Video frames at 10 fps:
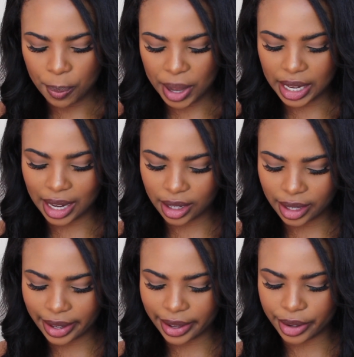but in
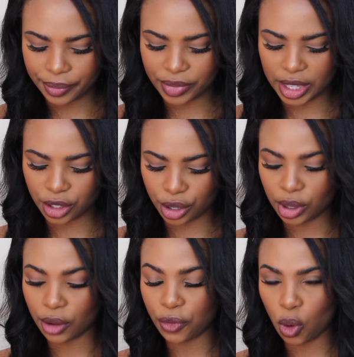here there's
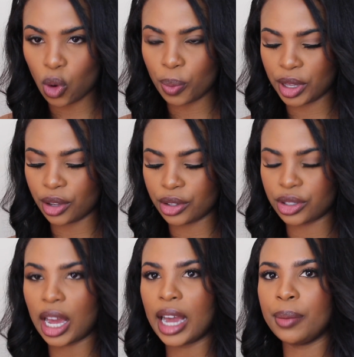only 4
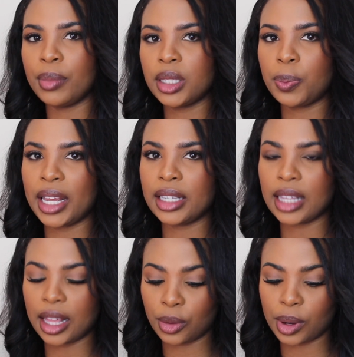because I misplaced
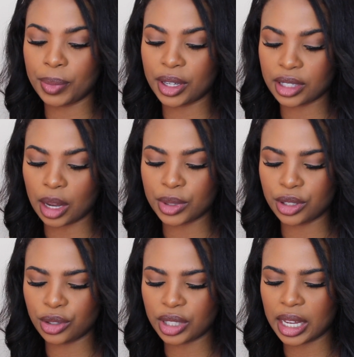the other one because I
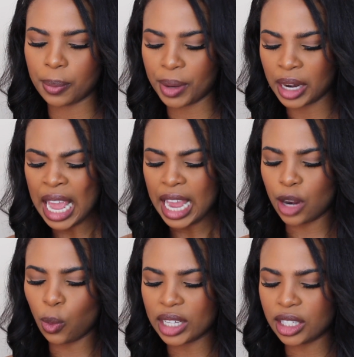was using it, but
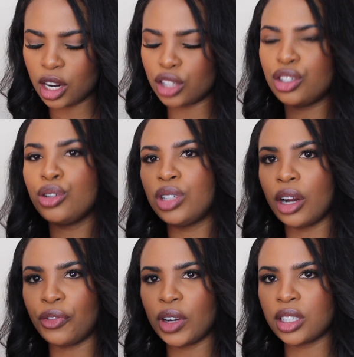it wasn't too
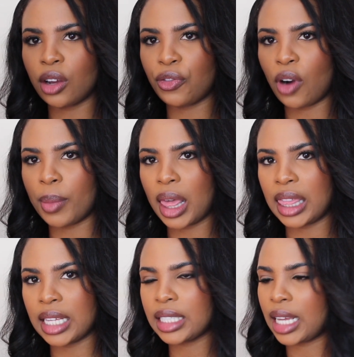different from
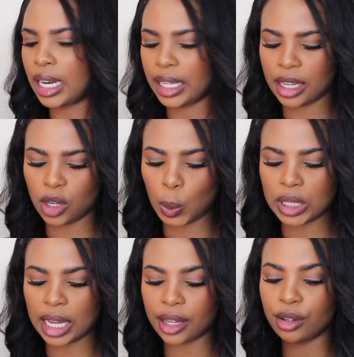this color here. It
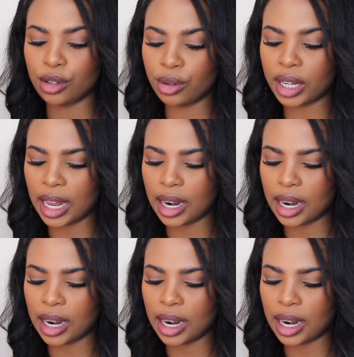was like a nude